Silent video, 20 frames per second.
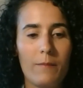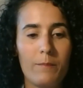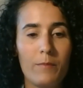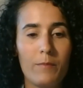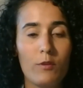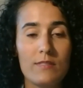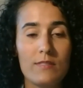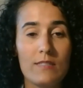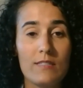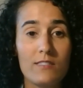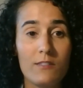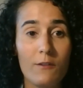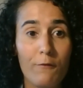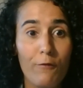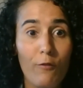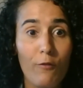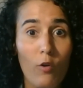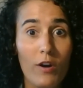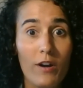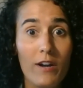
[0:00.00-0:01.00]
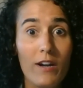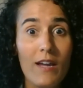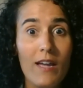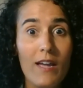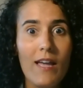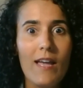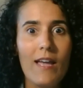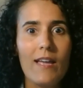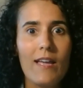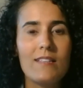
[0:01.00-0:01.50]
Bill 64
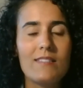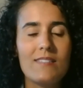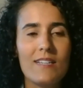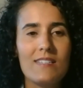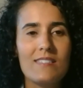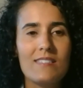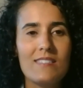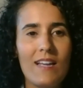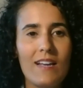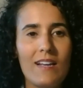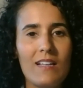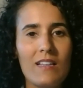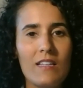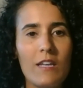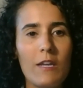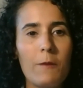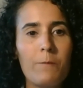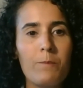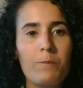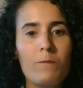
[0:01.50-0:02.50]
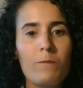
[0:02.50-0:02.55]
is exactly